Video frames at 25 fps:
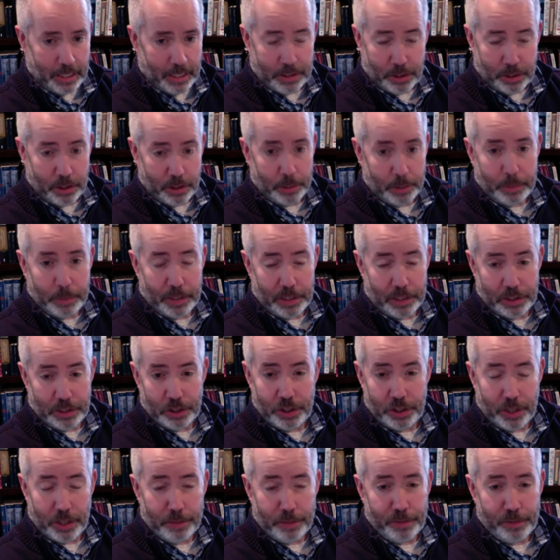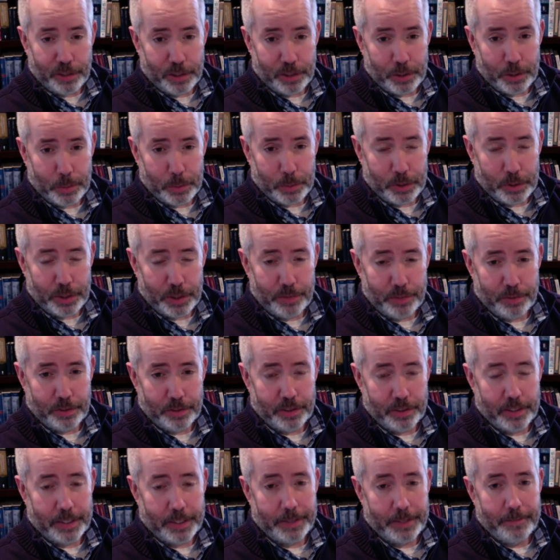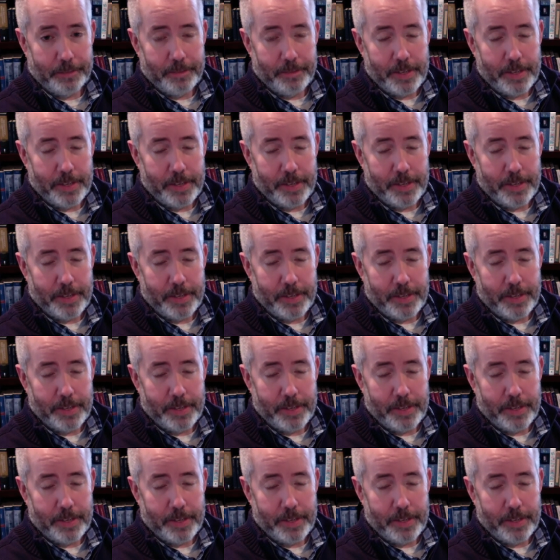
talking about his suffering specifically